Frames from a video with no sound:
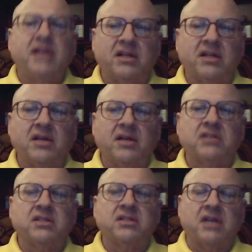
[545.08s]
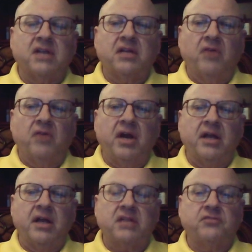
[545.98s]
That's exactly right.
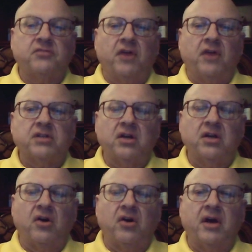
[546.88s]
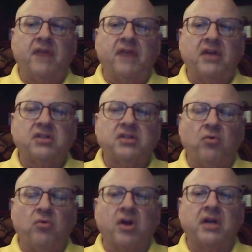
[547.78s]
That's as far as I know. I've actually
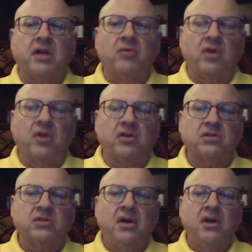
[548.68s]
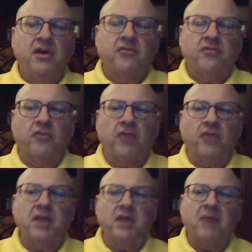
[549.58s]
worked on one of those for a friend of
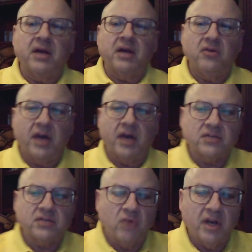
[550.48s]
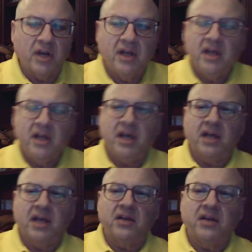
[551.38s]
mine who has one,
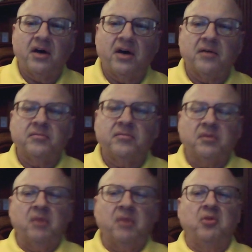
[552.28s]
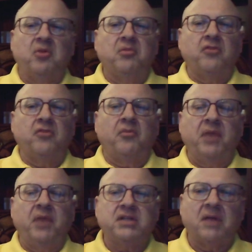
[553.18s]
and somebody put a beautiful paint
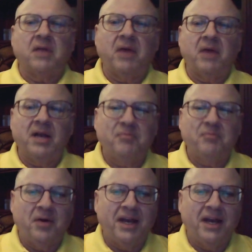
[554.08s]
job on it, but